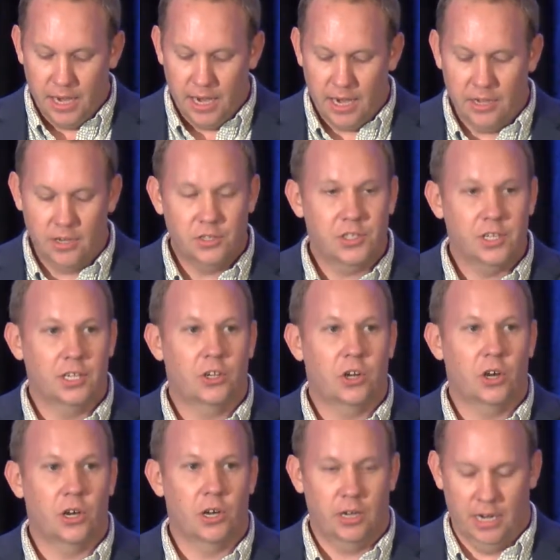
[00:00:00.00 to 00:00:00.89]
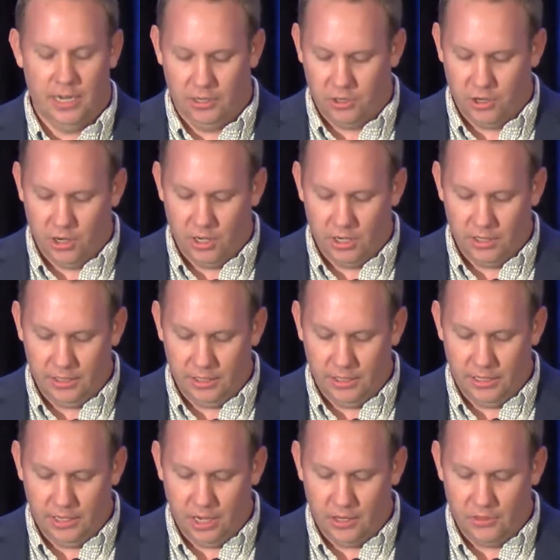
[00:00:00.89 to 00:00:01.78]
and is
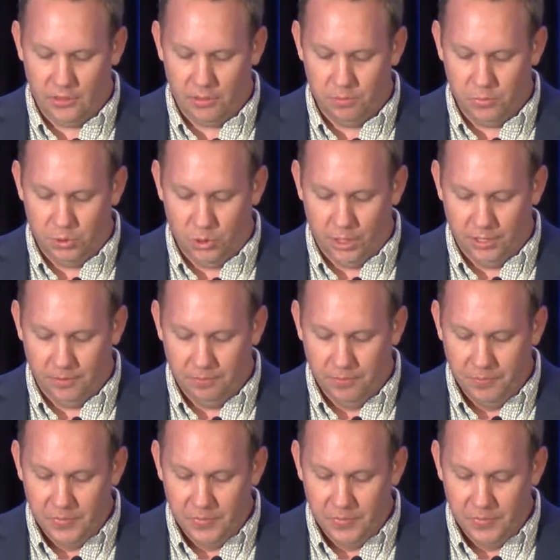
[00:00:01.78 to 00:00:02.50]
currently on their board.